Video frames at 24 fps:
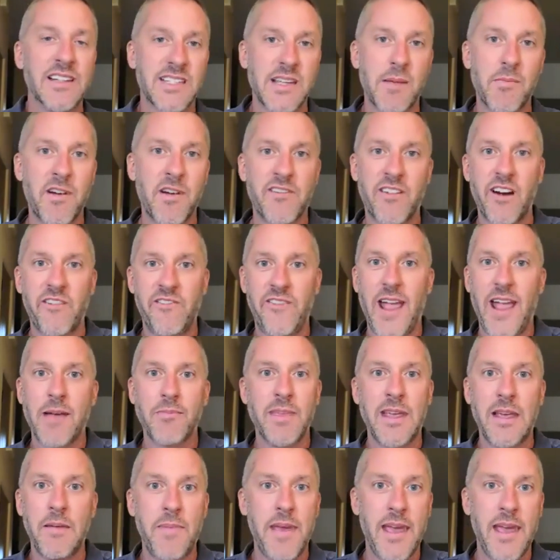some of our
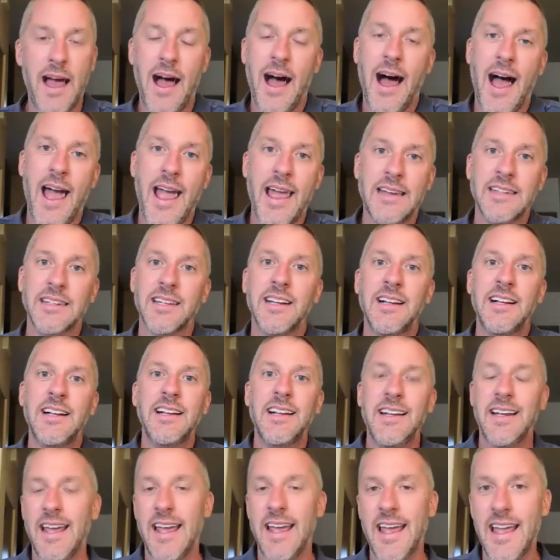family behind
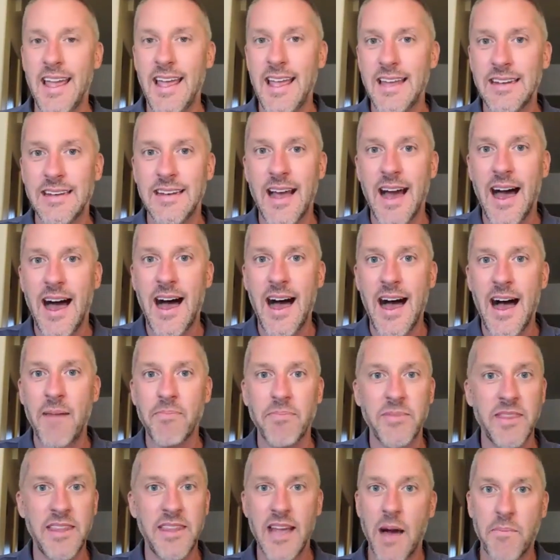in
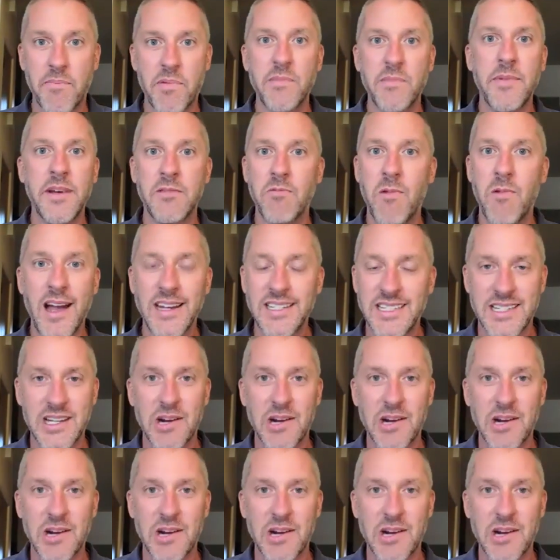the upper Midwest.